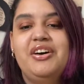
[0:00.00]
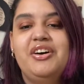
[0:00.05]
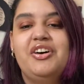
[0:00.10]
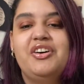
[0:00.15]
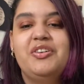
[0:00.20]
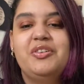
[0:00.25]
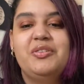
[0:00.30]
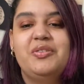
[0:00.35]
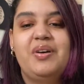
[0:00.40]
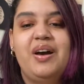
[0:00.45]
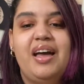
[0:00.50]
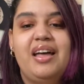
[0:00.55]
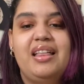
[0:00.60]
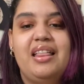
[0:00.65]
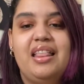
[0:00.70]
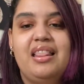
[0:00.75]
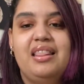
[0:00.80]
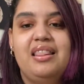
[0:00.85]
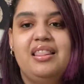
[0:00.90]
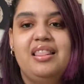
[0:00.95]
So
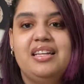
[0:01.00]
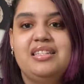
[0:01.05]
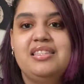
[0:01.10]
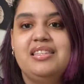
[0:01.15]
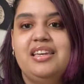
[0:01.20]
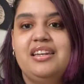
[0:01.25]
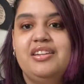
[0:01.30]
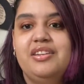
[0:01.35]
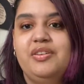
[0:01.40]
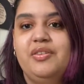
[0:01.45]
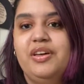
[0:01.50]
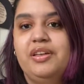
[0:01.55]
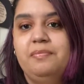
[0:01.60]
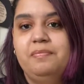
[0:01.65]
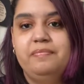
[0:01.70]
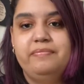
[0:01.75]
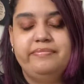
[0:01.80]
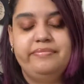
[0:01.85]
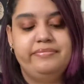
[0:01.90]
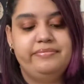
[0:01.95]
let's get into
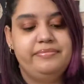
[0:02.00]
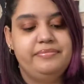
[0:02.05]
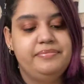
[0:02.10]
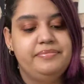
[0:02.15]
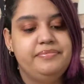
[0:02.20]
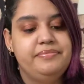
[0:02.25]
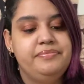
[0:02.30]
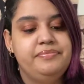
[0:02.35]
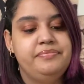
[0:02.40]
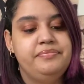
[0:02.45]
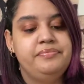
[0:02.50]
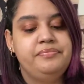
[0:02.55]
it.